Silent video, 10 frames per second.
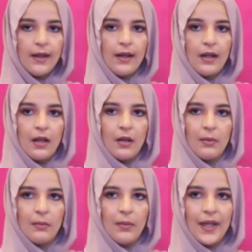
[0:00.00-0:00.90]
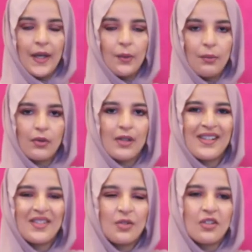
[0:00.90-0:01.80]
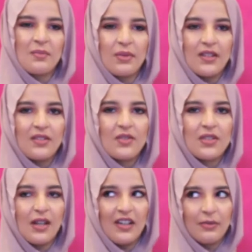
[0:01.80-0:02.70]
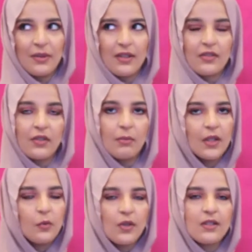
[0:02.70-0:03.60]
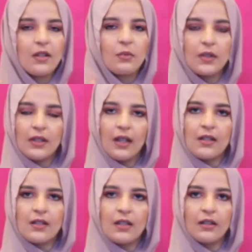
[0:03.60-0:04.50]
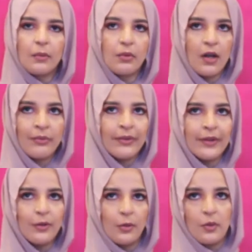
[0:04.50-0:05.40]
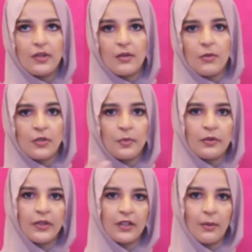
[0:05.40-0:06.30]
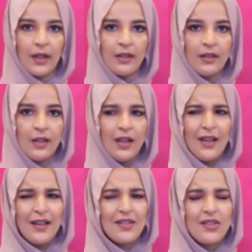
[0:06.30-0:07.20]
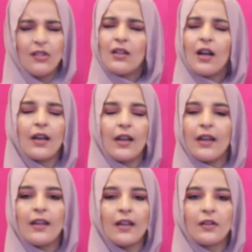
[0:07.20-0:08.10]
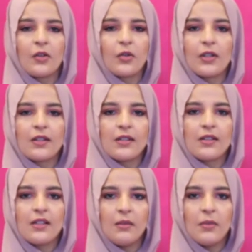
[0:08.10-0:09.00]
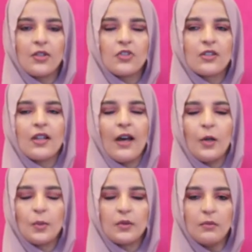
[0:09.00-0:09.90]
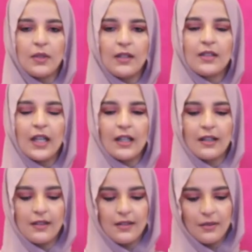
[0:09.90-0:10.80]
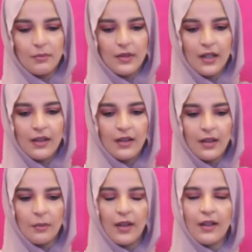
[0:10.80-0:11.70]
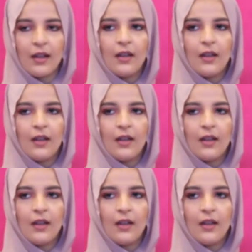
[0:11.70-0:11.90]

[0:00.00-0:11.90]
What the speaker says: And how important it is to just please yourself, because for me, once I realized that the Prophet, who was the most perfect man, still got hate and criticism, it just helped me take like a deep breath, and I'm like,